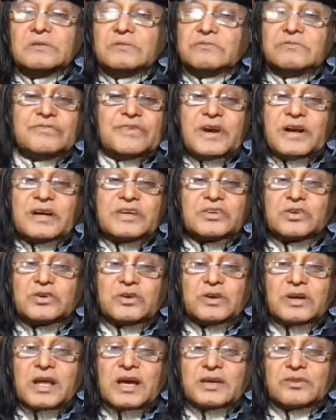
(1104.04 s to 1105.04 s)
Fred
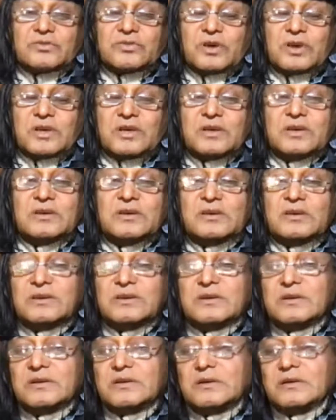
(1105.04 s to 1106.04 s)
Short actually
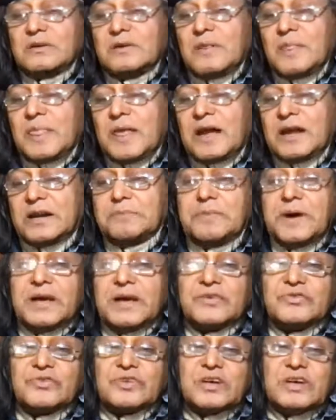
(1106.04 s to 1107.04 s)
had
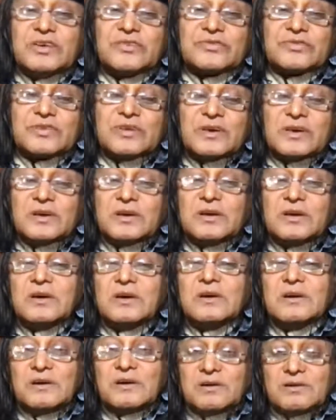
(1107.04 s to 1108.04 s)
based his
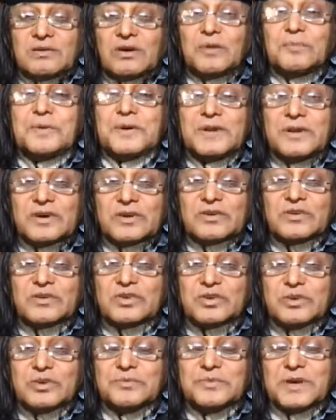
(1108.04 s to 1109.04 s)
opinion
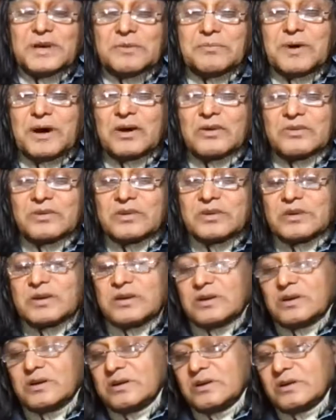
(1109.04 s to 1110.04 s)
to me about
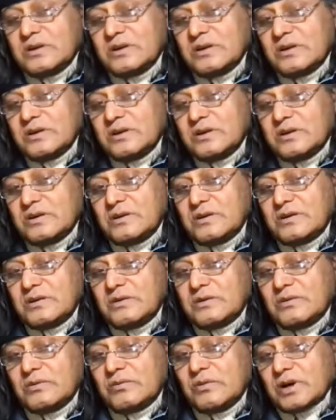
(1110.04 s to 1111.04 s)

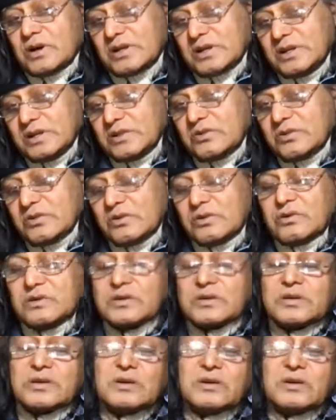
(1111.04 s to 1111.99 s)
what he thought